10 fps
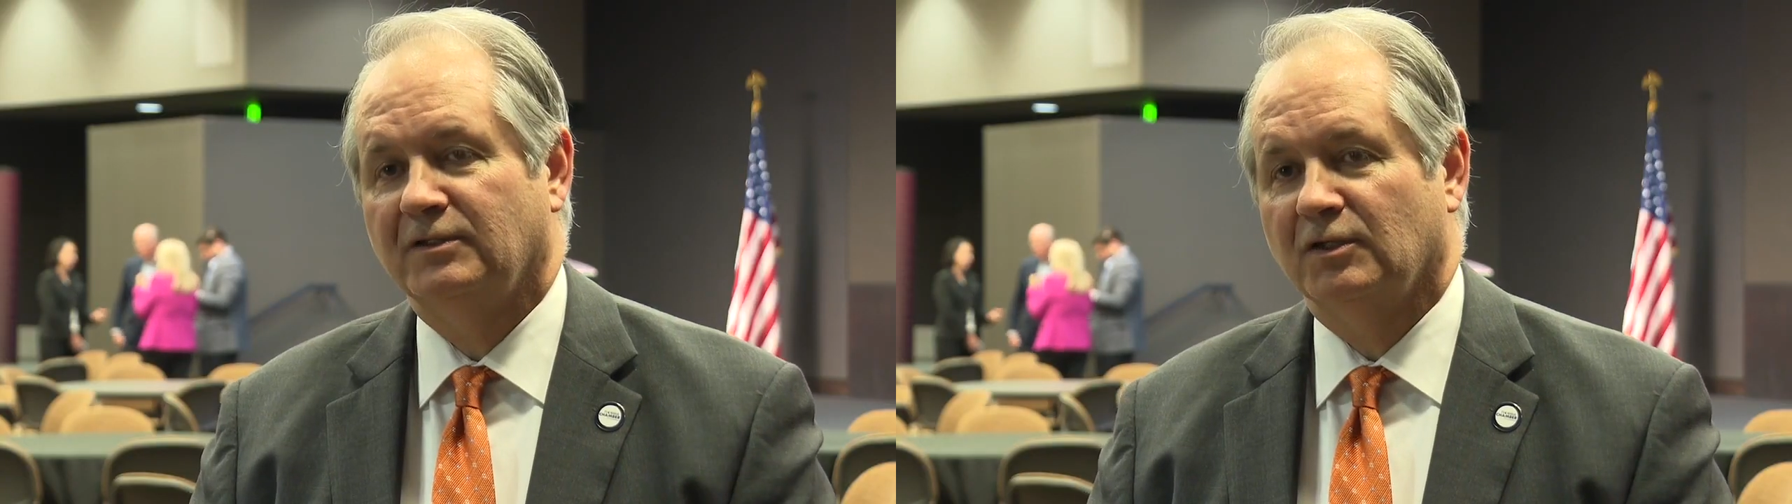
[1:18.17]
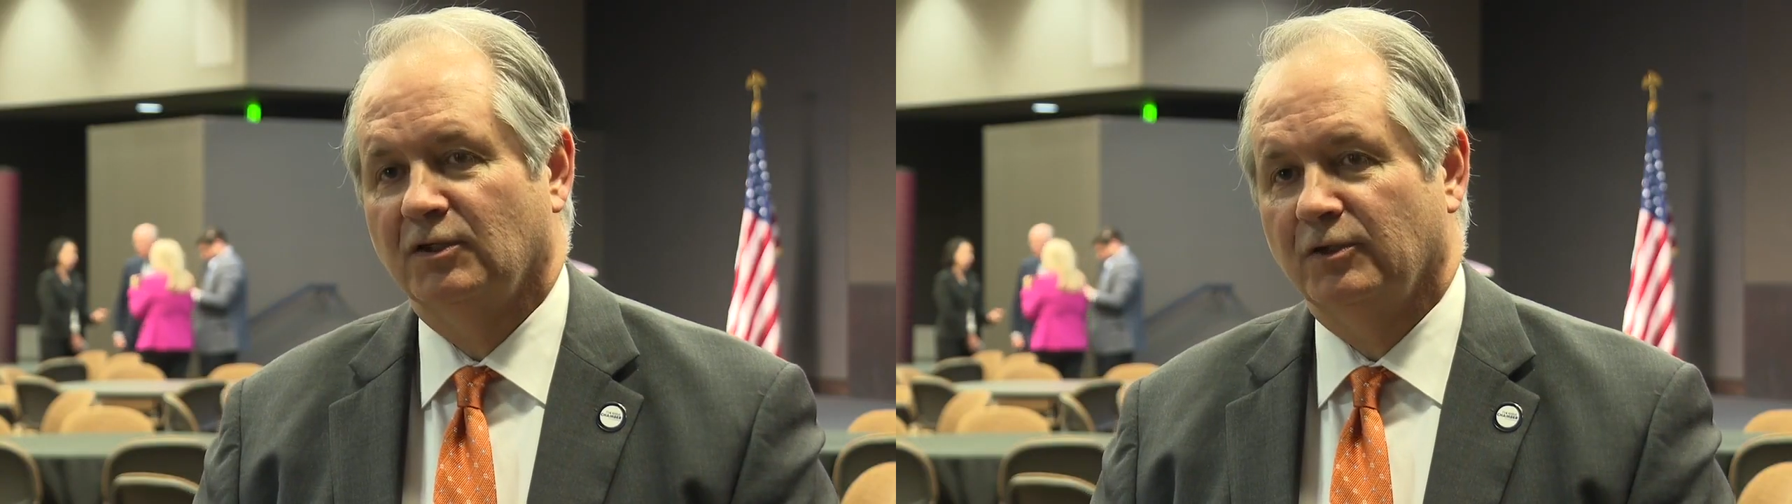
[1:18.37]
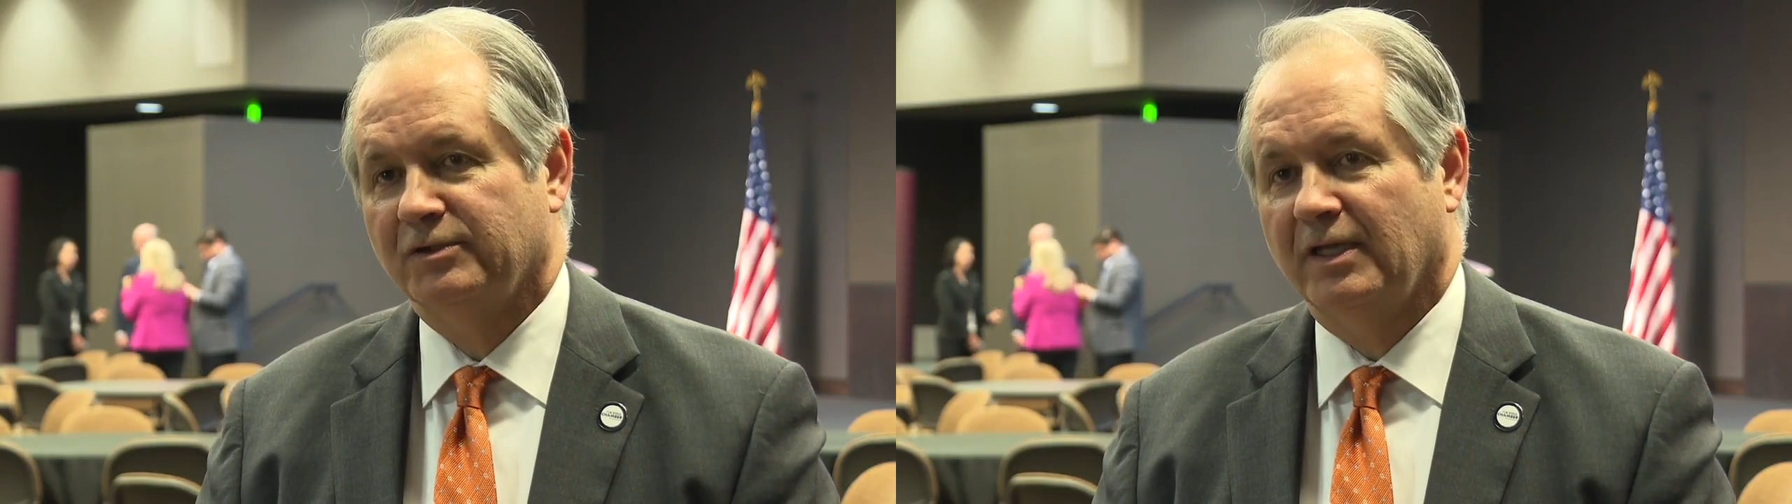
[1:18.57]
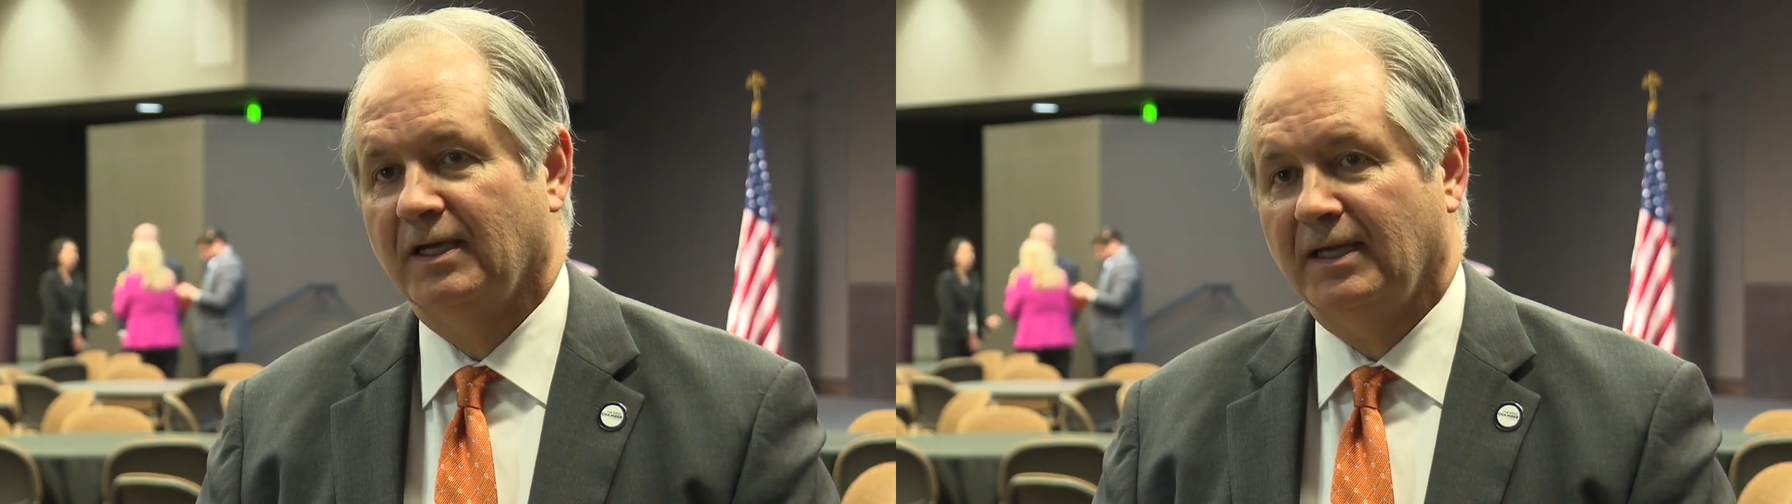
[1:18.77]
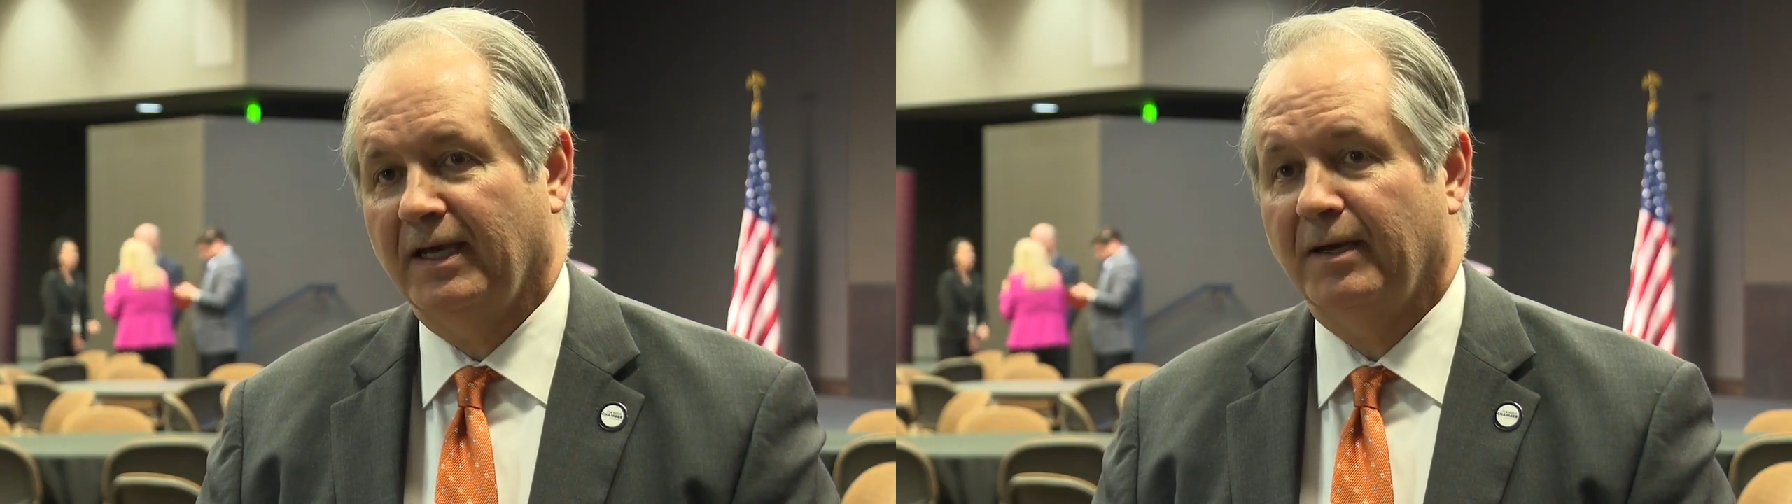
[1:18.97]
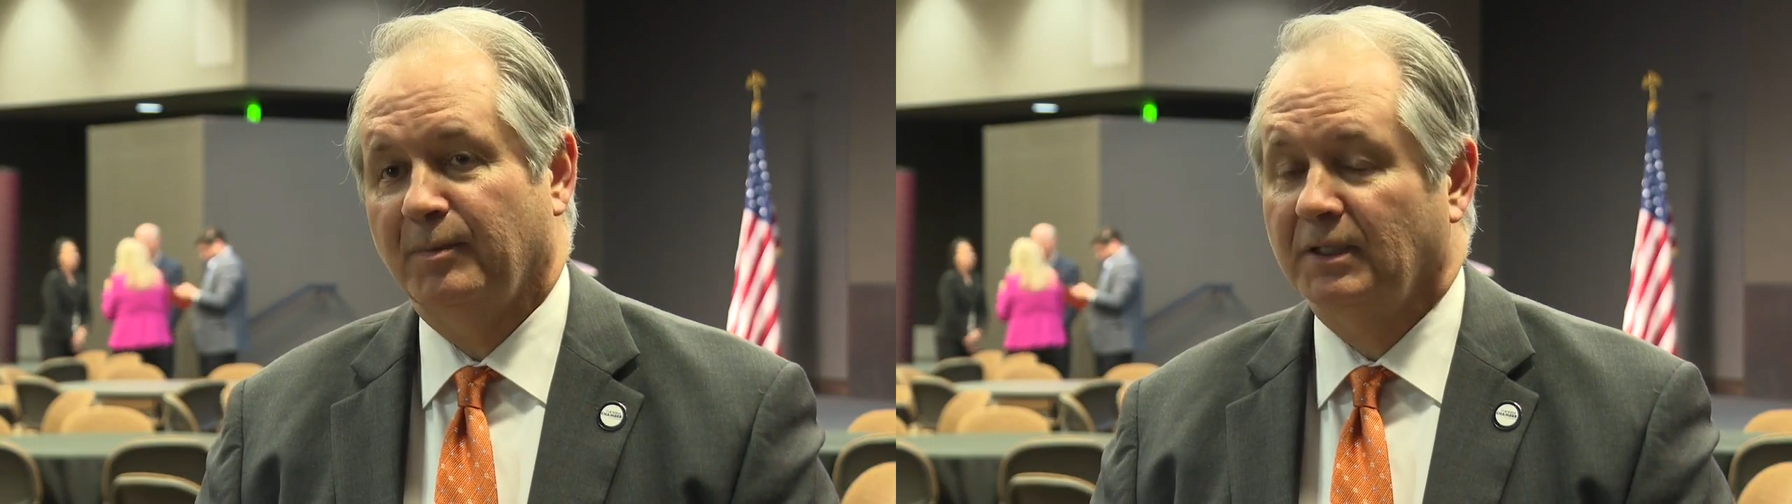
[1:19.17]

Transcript: to close that gap,